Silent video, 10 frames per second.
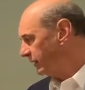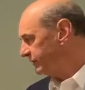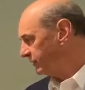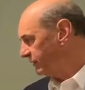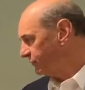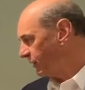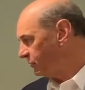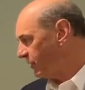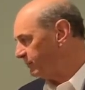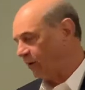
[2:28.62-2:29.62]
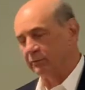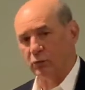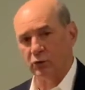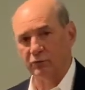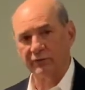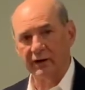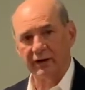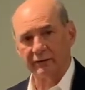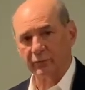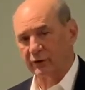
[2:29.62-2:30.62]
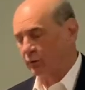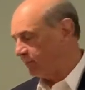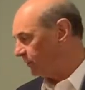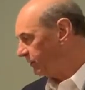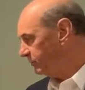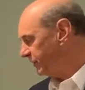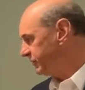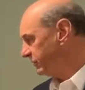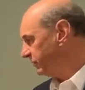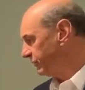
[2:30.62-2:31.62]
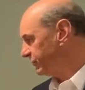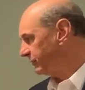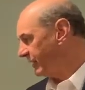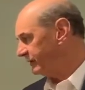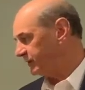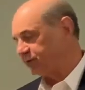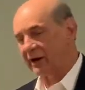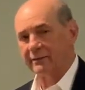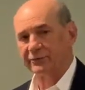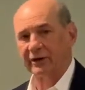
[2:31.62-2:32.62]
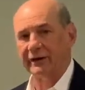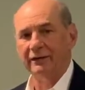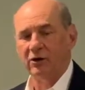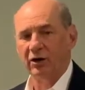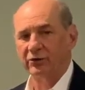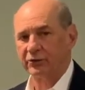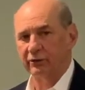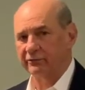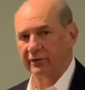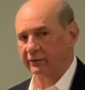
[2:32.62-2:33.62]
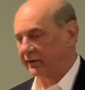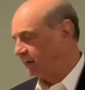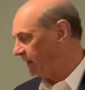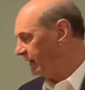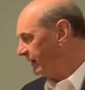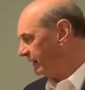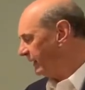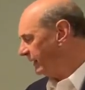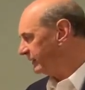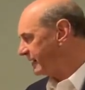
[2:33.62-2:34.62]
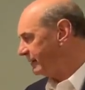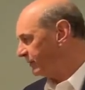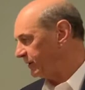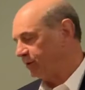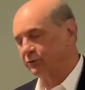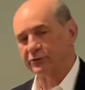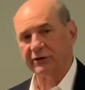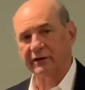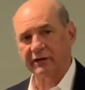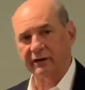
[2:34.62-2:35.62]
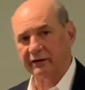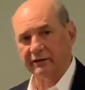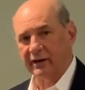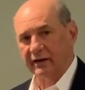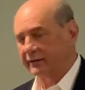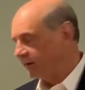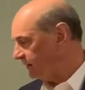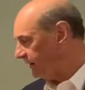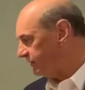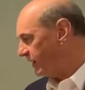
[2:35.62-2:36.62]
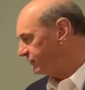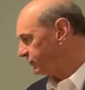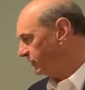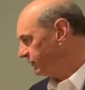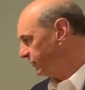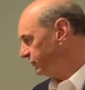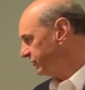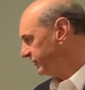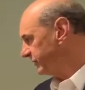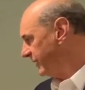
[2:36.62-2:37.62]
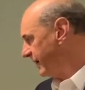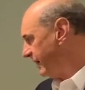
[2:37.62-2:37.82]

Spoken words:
deliver equipment and move equipment or materials around the job site. Also very commonly used in industrial uses.